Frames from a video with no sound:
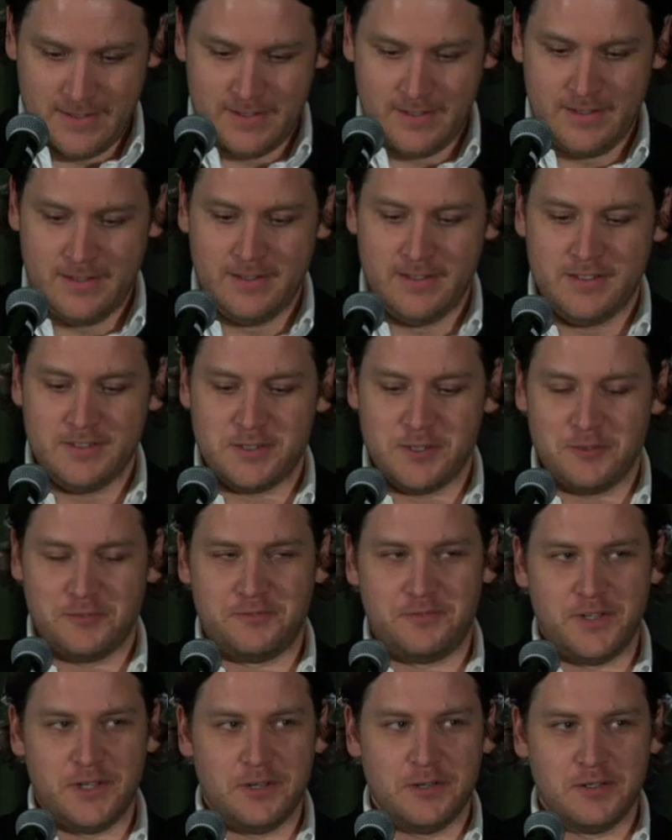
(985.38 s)
So
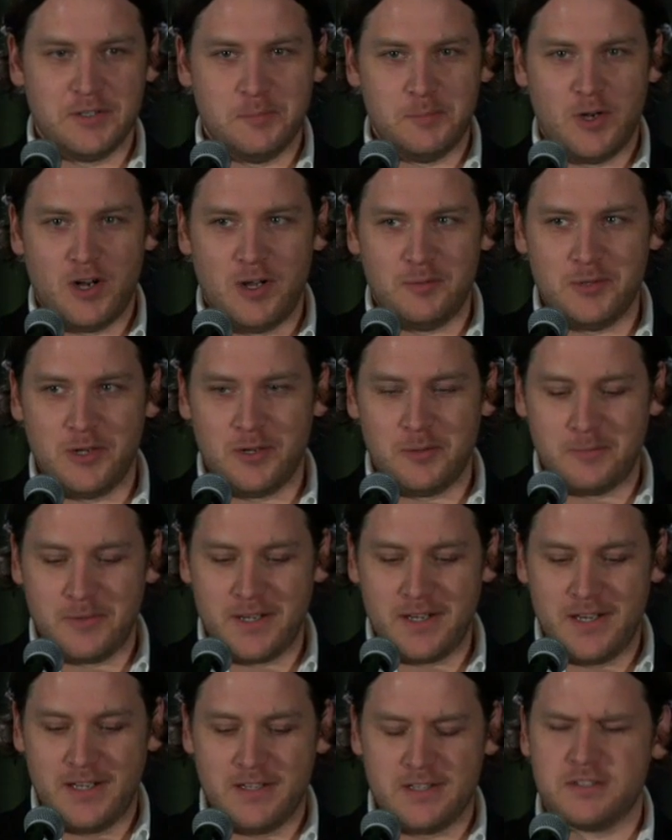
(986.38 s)
fear of the bomb
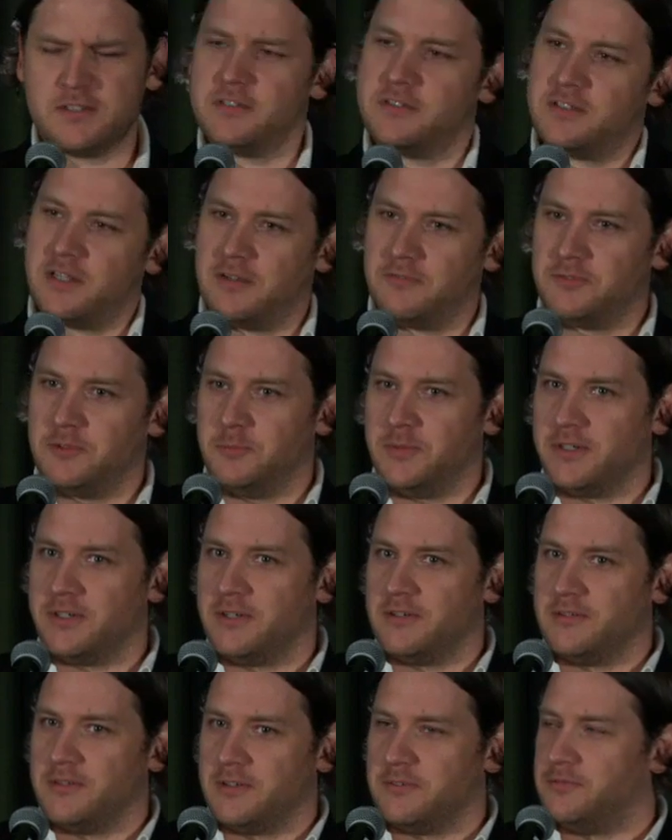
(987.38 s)
almighty. Does this sound familiar?
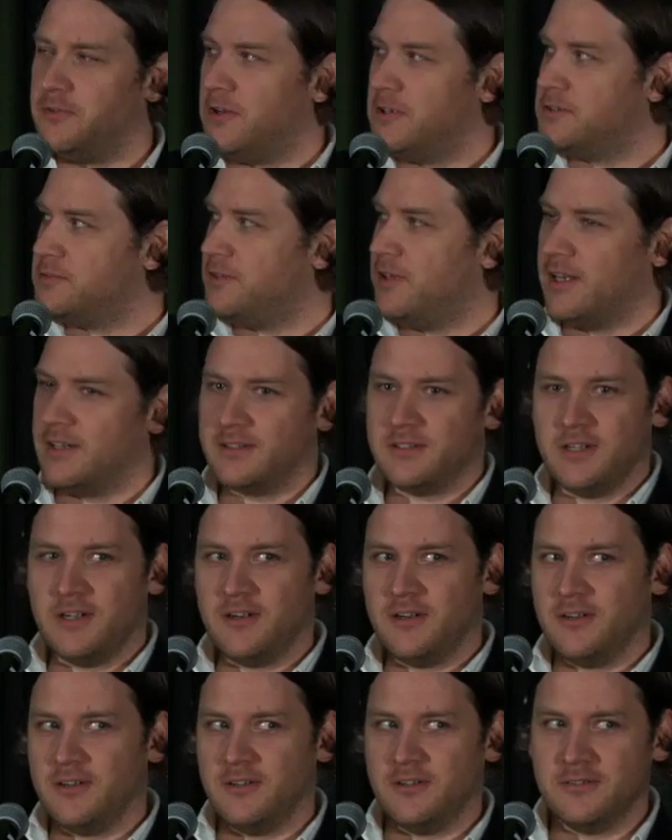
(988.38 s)
Like false flag
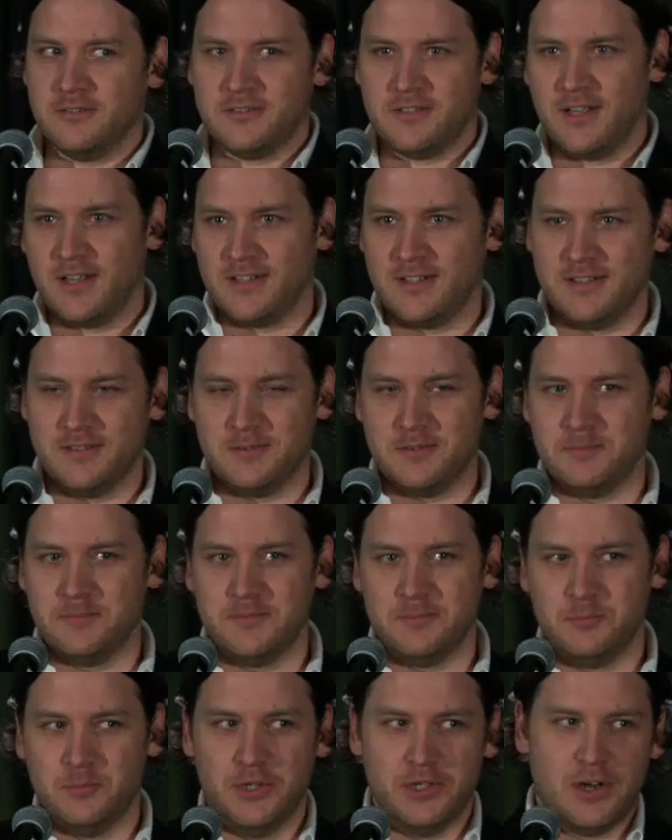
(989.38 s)
terror,
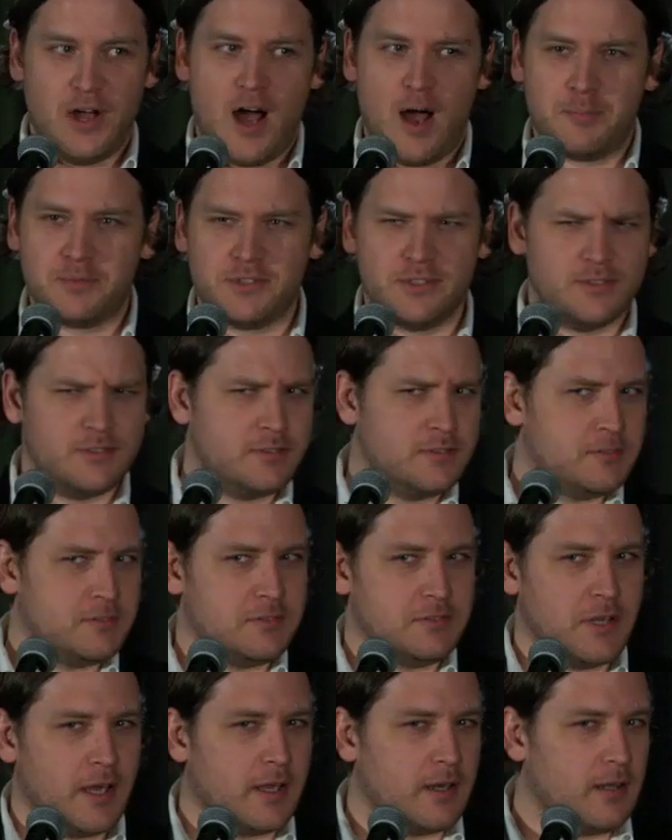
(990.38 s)
put options,
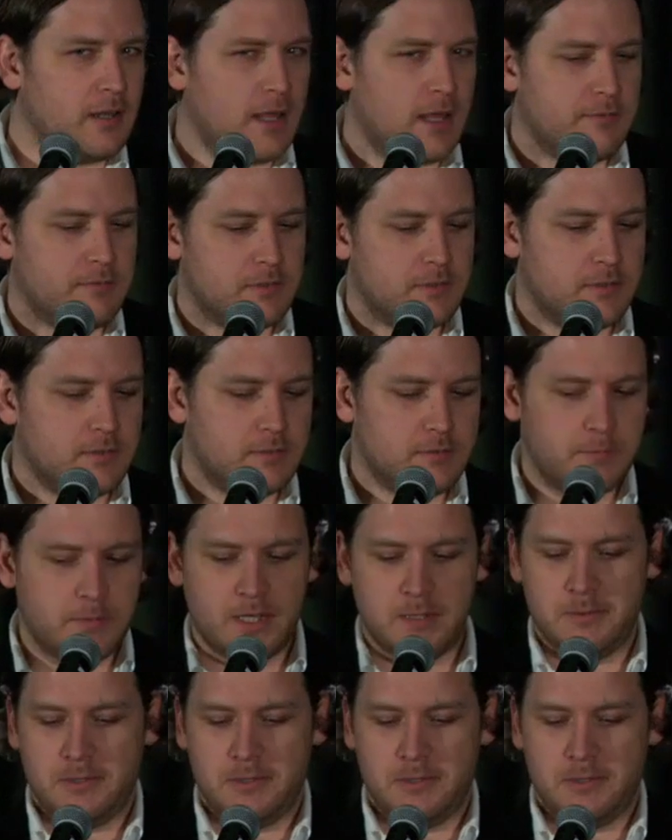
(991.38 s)
9/11 maybe?